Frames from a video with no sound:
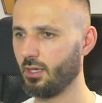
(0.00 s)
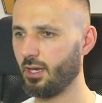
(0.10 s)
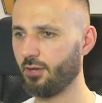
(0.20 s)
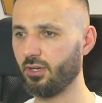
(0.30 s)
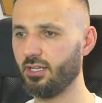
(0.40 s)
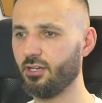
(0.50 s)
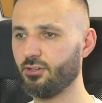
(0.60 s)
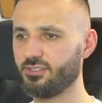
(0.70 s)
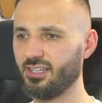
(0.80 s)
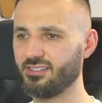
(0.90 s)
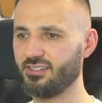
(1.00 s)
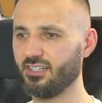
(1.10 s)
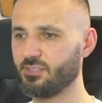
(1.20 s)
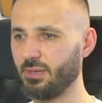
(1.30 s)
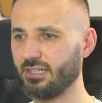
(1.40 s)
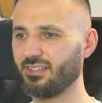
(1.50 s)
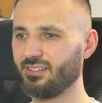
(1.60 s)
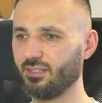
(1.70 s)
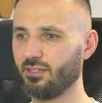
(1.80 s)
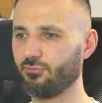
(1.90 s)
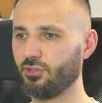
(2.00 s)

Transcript: And right here it says the expected delivery